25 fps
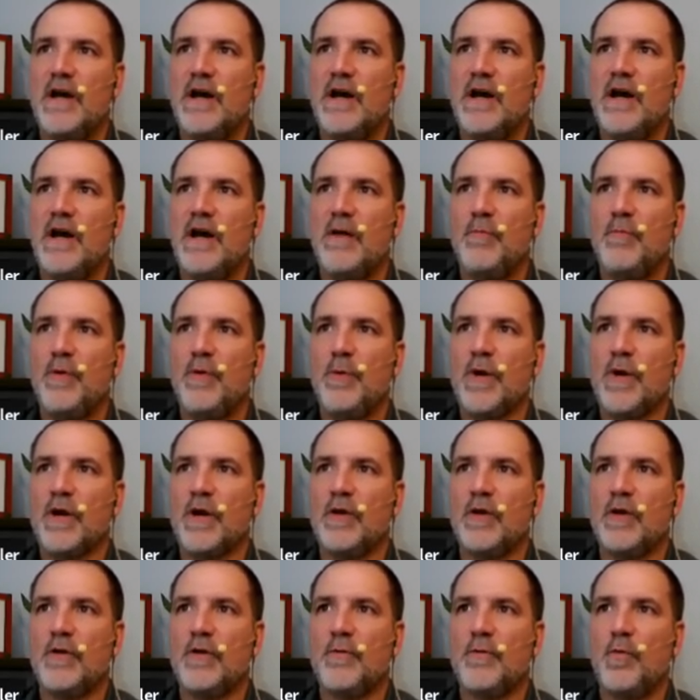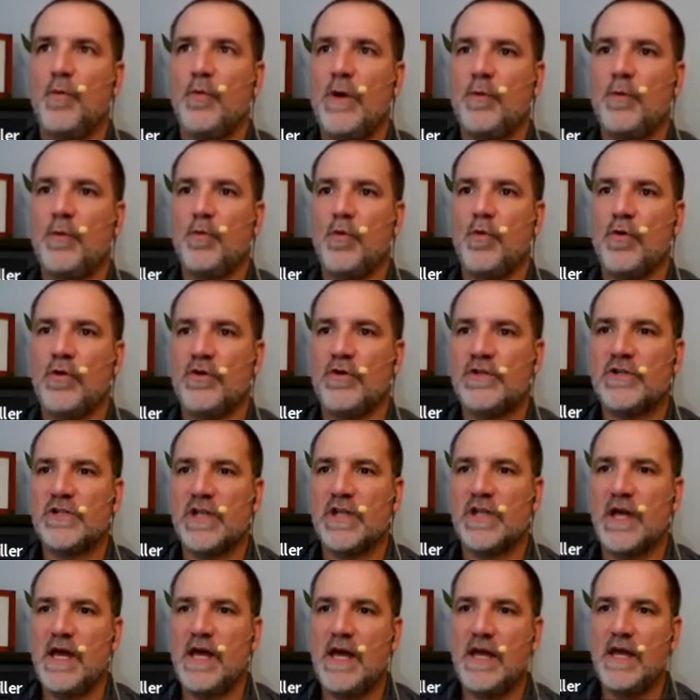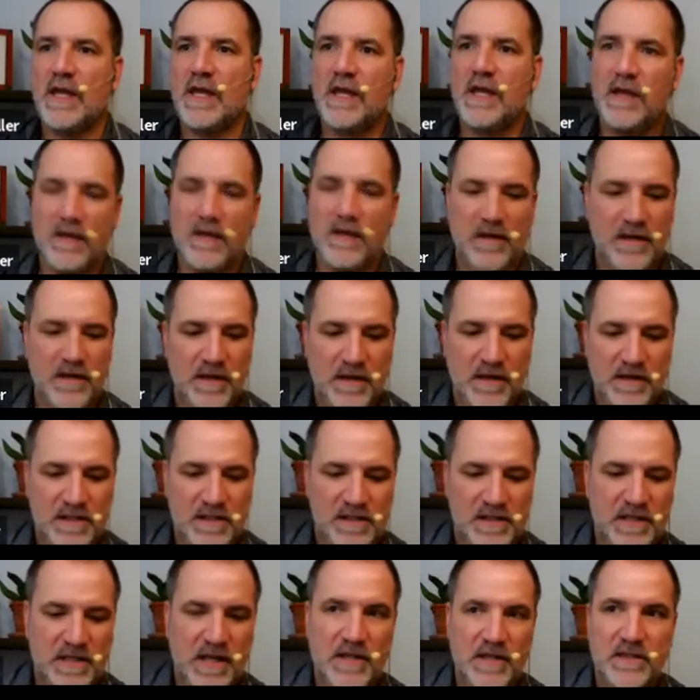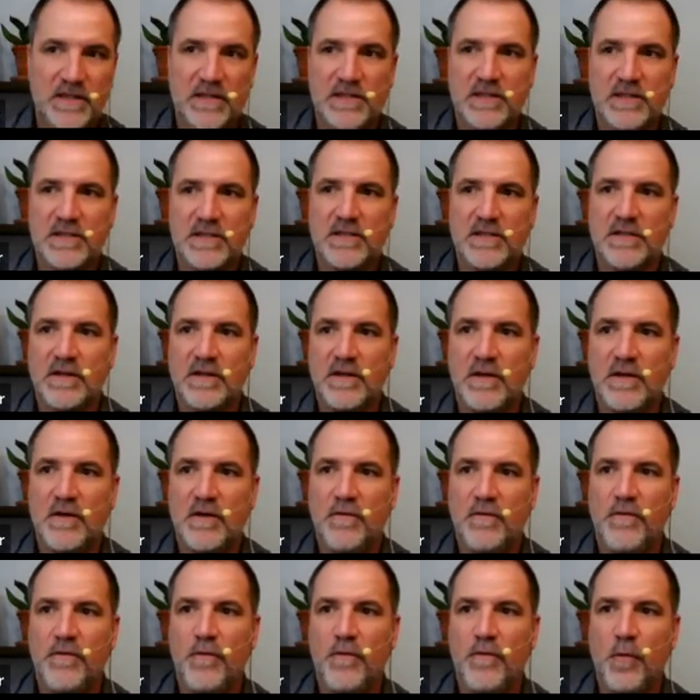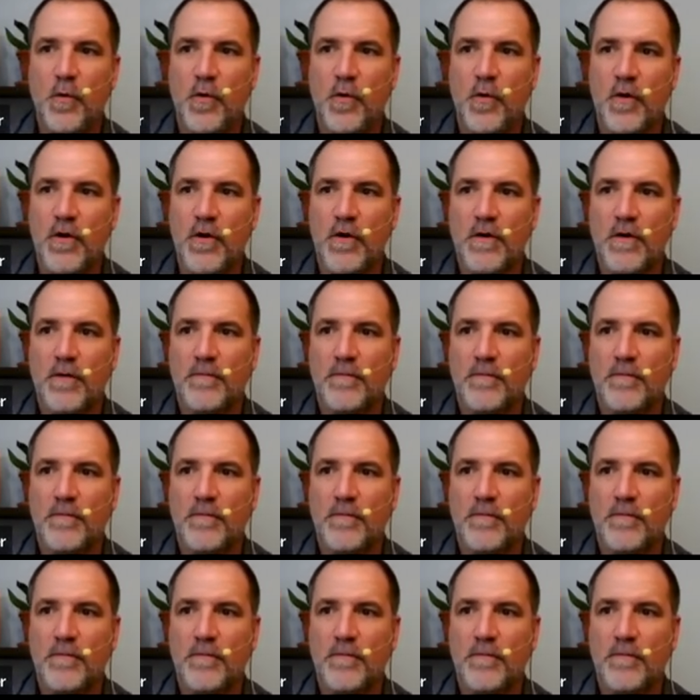We want to look at words like since, for,